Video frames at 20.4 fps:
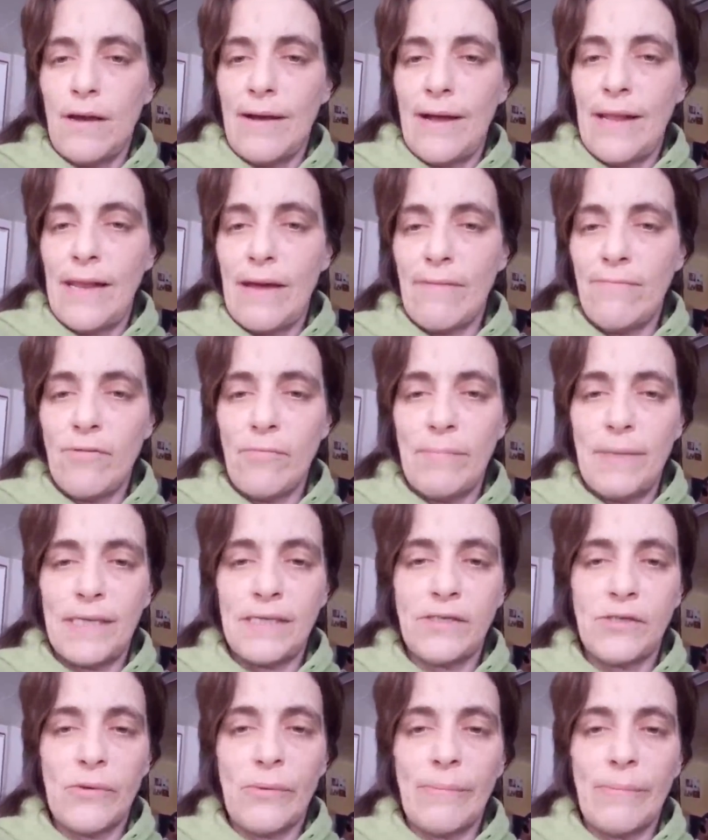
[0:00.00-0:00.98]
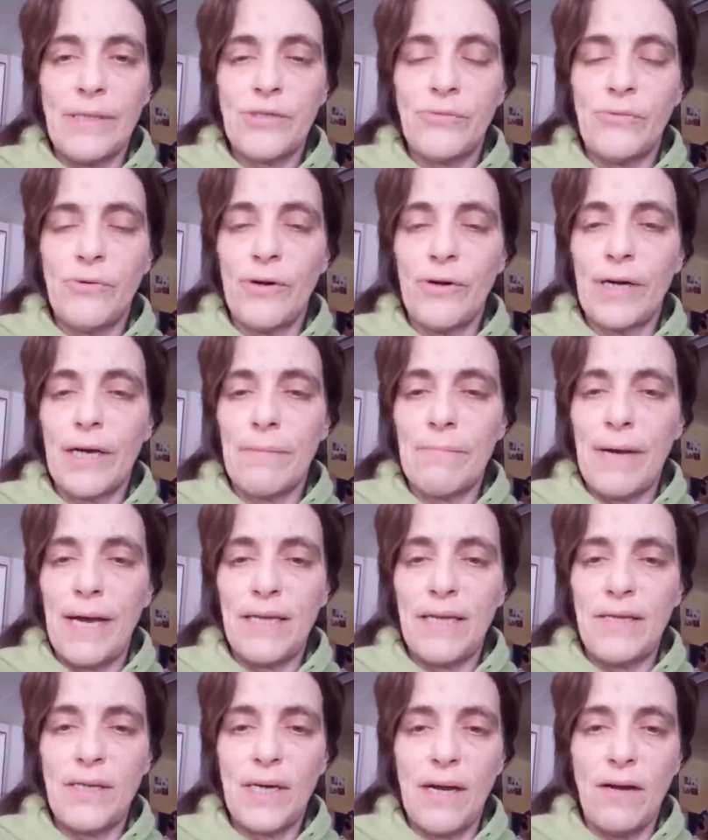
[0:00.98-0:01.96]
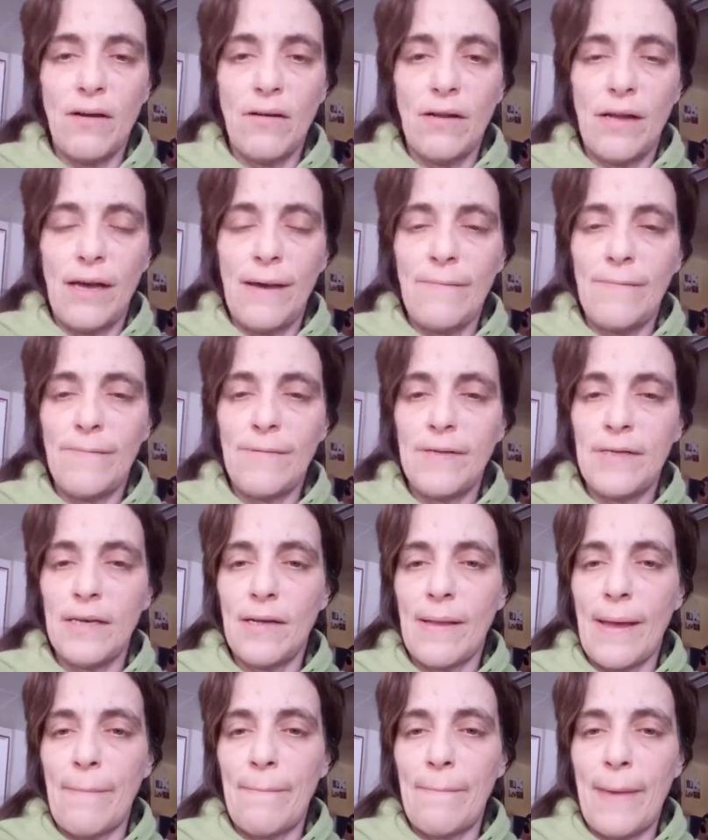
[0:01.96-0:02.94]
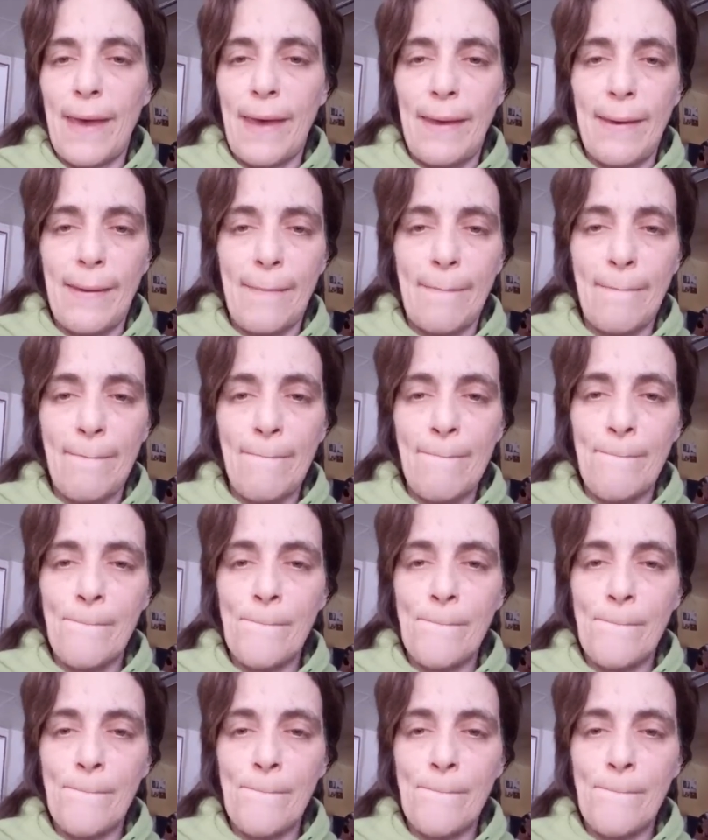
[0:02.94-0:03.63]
I never missed so much work in my entire life until I met him.